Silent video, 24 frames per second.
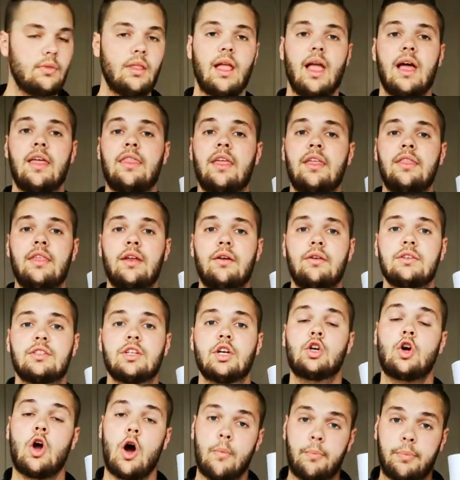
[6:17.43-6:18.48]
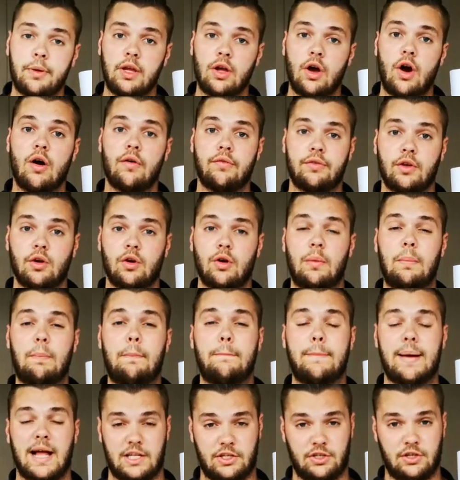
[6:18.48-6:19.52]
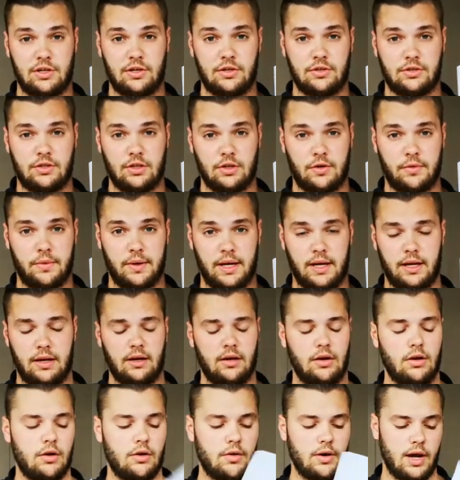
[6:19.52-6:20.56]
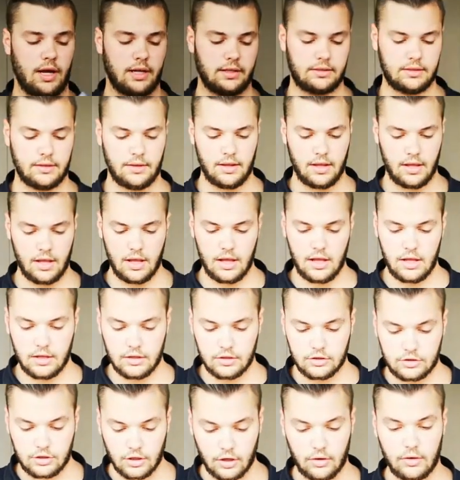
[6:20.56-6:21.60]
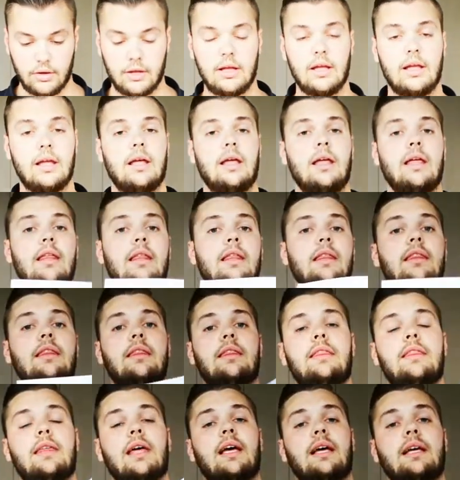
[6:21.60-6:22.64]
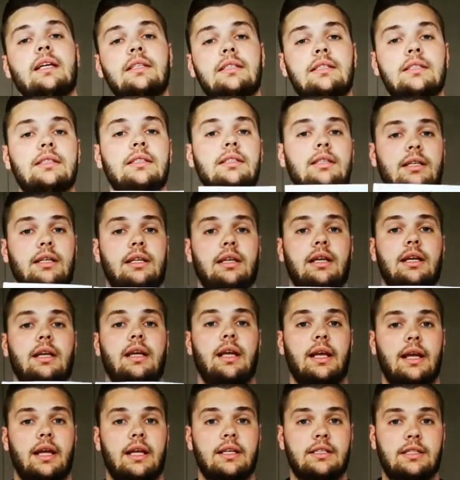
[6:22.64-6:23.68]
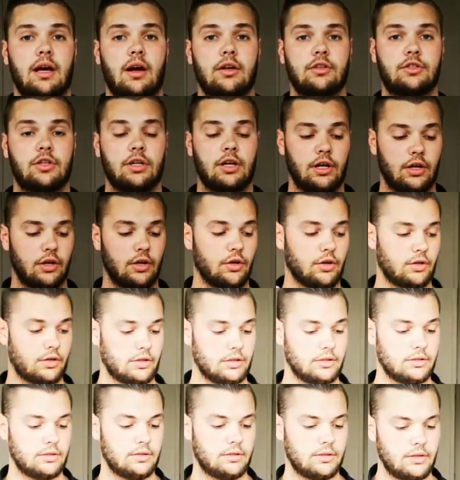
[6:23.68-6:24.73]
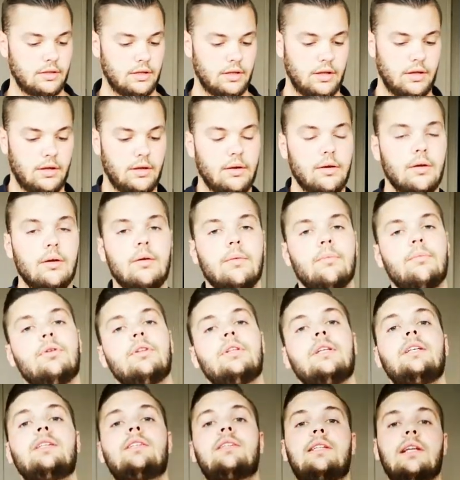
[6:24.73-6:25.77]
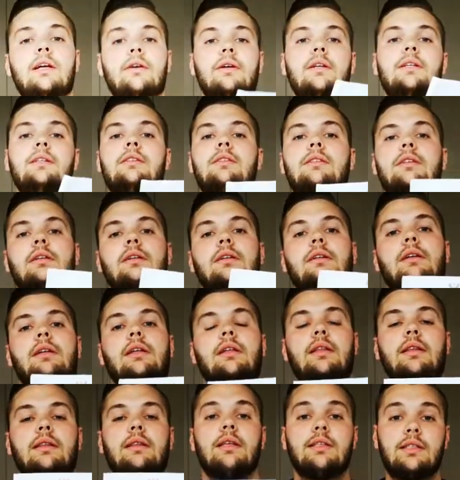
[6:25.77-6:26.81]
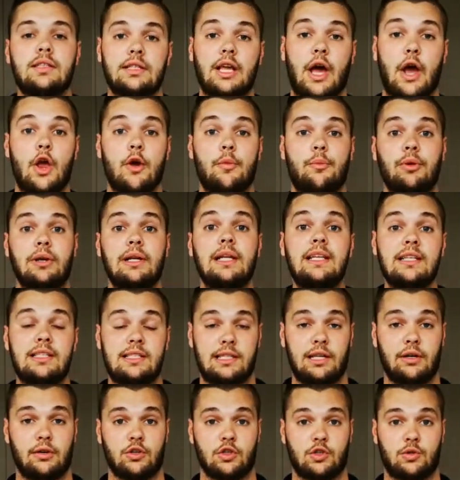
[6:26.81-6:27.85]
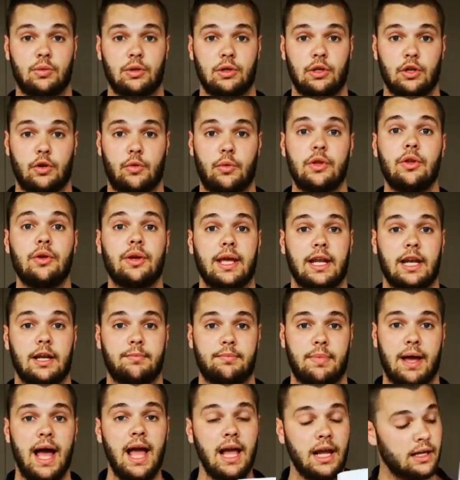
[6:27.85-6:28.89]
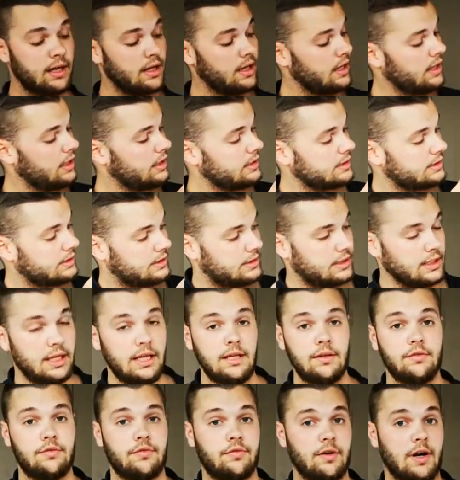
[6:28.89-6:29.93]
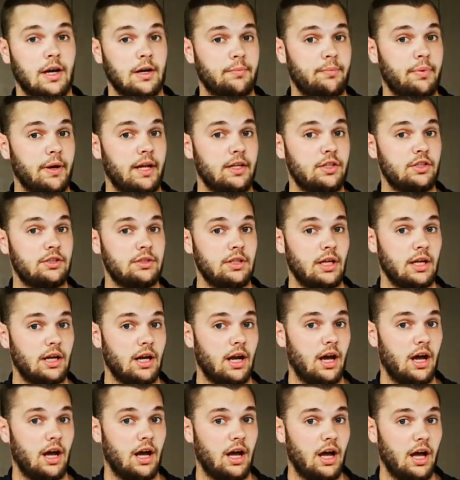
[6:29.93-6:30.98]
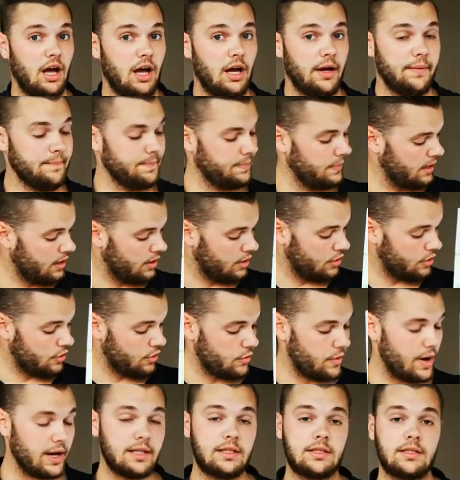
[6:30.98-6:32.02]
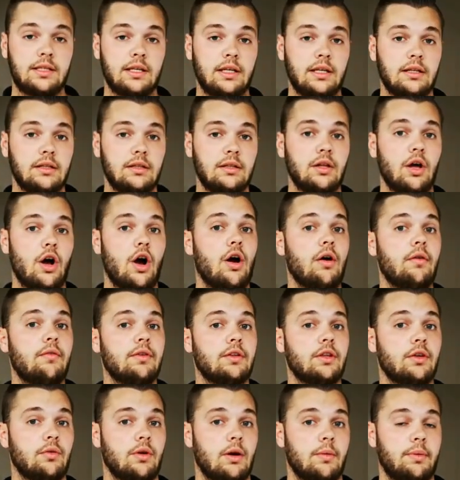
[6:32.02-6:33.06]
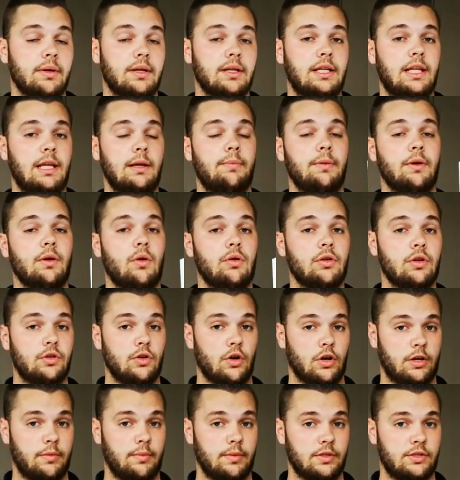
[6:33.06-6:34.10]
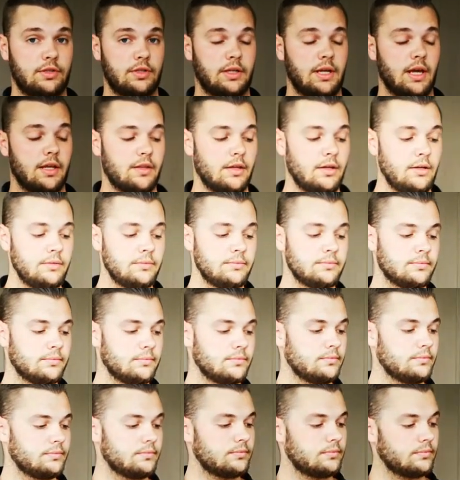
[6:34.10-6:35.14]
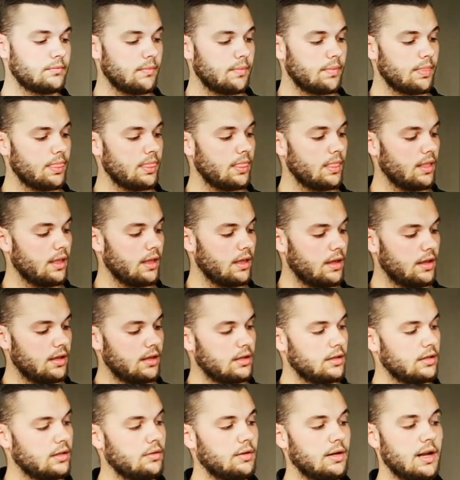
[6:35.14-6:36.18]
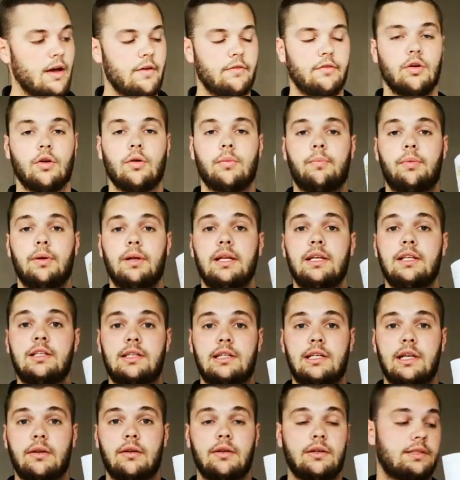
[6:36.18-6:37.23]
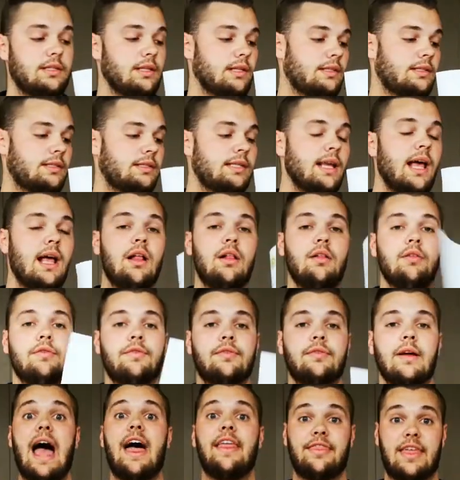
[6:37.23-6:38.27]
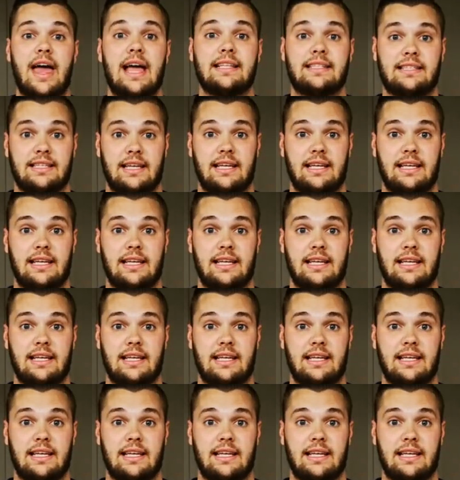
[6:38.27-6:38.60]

there is a copy of your bachelor's degree. Alright, so this is how it's going to look. Police clearance. This is how your police clearance will look when you get it back. See, front page, ta-da! Red seal over the ribbon, keeping all your documents together. You'll have your police clearance itself, and that's